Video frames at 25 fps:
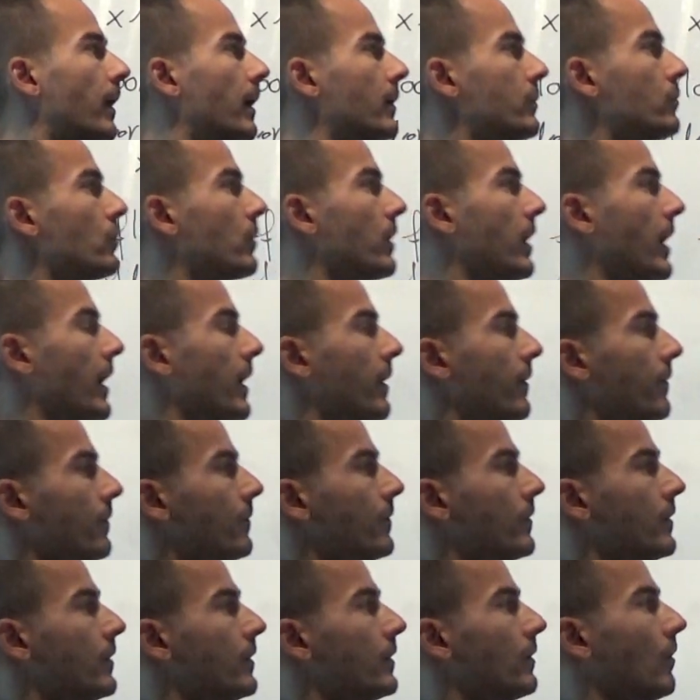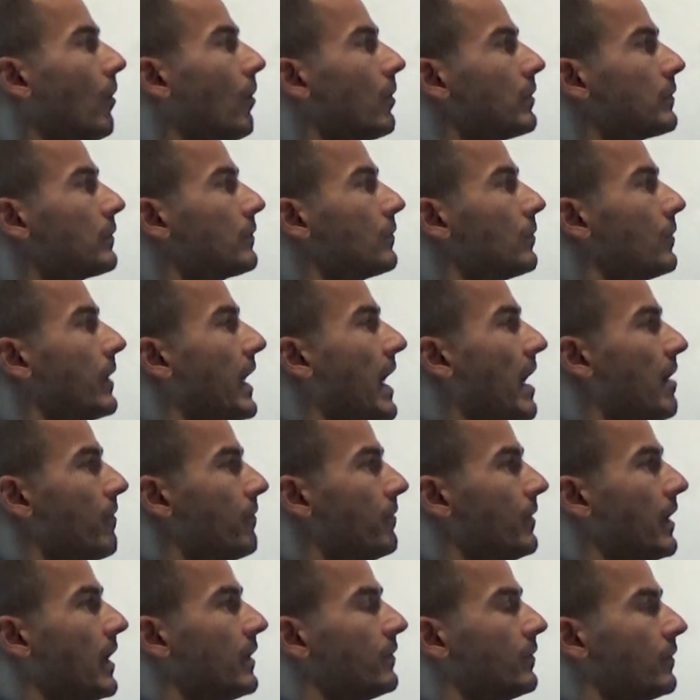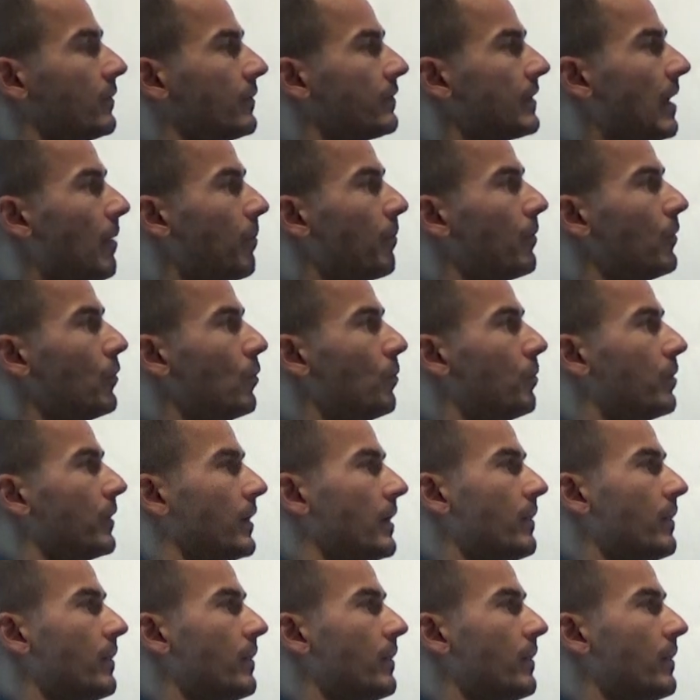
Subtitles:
you can also have as a sub loop